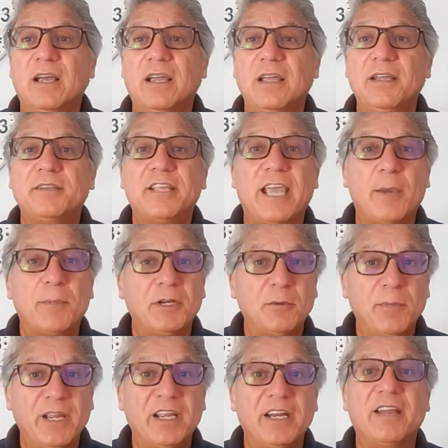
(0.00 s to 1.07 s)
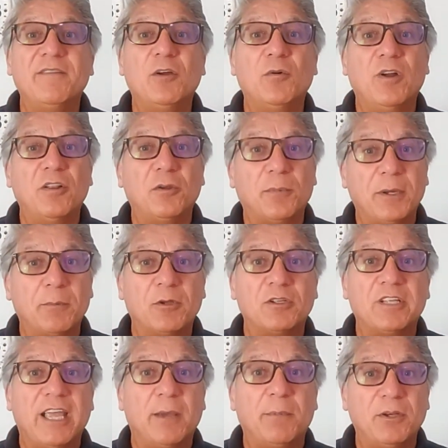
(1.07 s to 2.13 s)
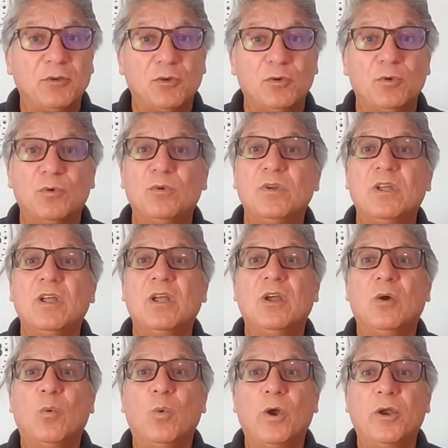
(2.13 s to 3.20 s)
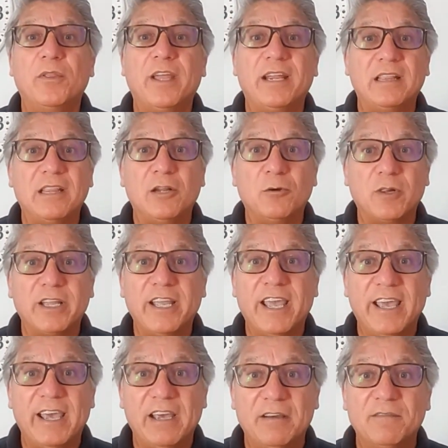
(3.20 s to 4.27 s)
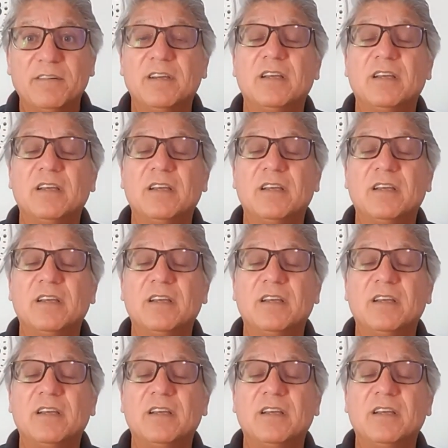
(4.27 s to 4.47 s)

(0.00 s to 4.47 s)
It's happened to me, and I've known other people it's happened to, where they literally have